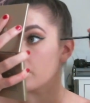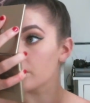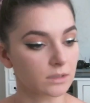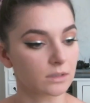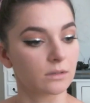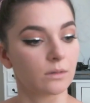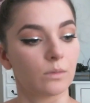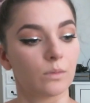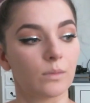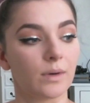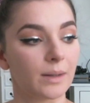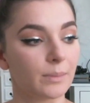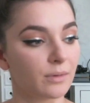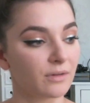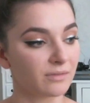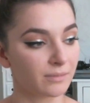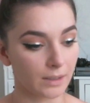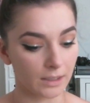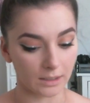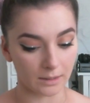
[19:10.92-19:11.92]
I'm gonna wipe off
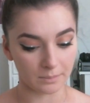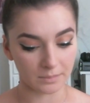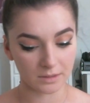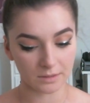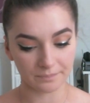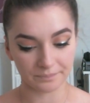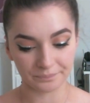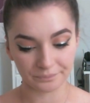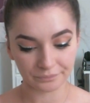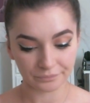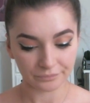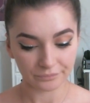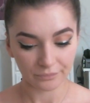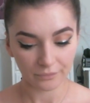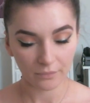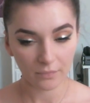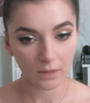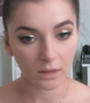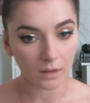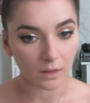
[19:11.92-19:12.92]
my lips.
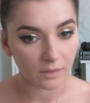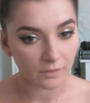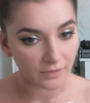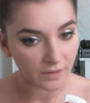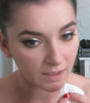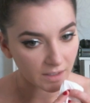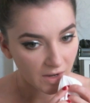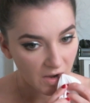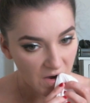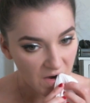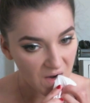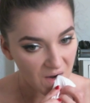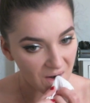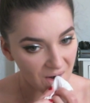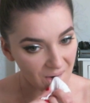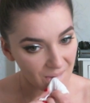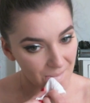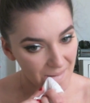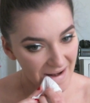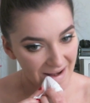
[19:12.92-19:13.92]
Foundation
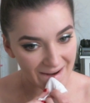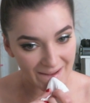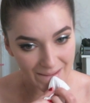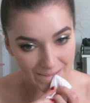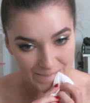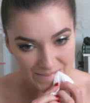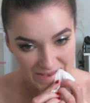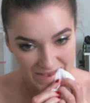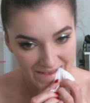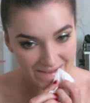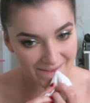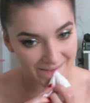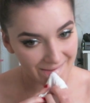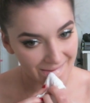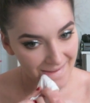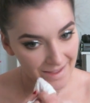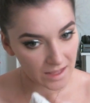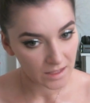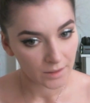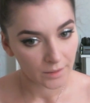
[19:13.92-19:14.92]
on my lips.
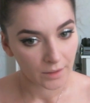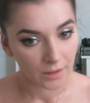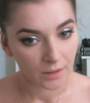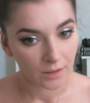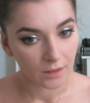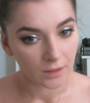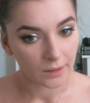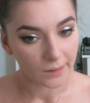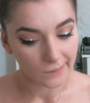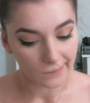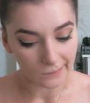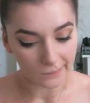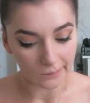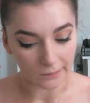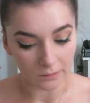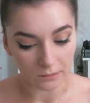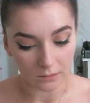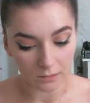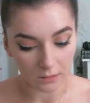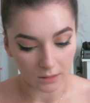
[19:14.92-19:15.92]

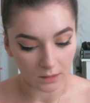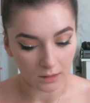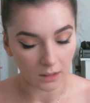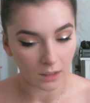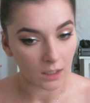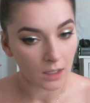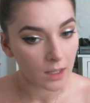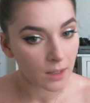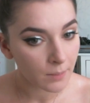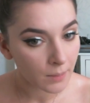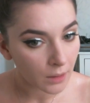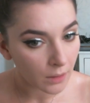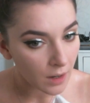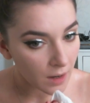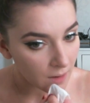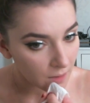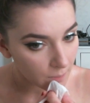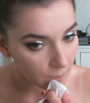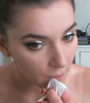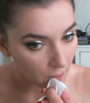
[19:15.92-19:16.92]
Because I am
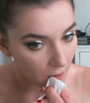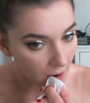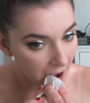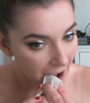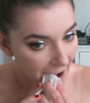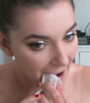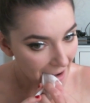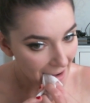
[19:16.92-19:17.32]
going to put